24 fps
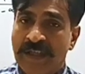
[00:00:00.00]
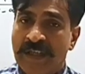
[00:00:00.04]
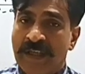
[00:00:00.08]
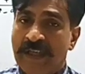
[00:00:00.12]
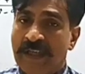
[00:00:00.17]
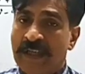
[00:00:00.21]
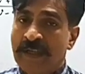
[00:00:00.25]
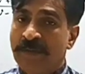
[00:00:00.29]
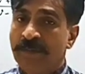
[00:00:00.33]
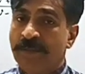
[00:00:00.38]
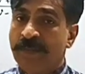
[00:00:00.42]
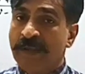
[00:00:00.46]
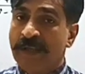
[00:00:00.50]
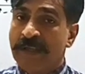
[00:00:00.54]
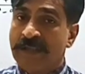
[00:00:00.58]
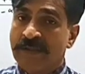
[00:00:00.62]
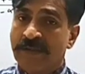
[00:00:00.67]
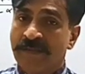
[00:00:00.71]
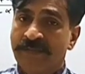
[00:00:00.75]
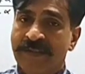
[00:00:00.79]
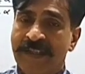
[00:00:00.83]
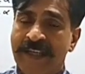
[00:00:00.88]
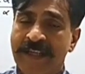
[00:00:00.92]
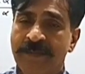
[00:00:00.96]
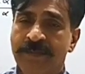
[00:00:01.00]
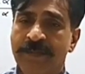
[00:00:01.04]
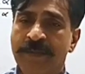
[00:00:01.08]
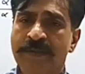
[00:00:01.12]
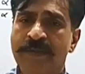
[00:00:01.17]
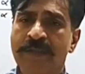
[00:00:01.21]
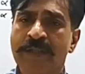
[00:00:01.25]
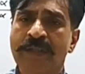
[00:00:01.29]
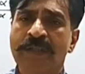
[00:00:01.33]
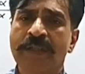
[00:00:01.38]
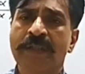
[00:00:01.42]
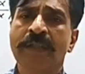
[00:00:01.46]
In place of that
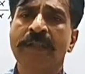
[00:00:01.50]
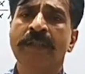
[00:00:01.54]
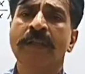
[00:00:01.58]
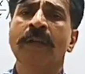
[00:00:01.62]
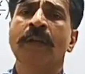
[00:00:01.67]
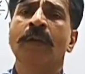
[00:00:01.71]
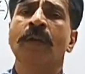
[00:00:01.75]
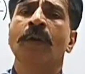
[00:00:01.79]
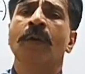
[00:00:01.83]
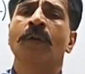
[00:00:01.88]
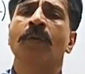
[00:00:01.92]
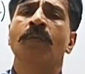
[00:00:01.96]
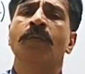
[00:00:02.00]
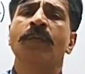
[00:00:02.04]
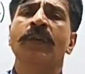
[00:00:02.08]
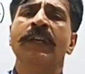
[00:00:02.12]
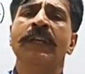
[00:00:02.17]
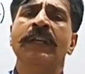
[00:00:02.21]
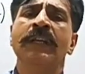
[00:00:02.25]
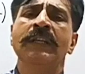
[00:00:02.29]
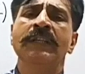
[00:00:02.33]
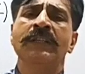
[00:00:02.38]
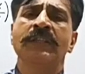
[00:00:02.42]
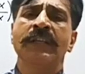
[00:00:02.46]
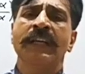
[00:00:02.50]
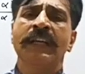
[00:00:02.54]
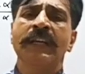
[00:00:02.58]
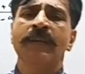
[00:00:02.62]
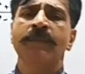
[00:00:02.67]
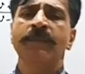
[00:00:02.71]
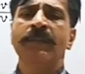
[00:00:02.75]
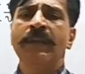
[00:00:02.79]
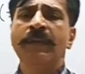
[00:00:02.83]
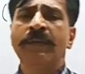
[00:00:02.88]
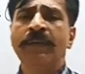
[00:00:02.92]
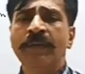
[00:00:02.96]
procedure, we shall
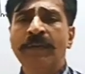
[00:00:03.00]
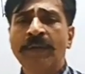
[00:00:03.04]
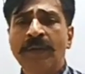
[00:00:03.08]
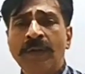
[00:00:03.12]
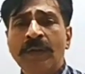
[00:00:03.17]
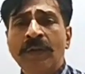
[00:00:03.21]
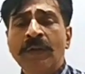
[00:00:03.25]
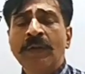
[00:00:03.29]
be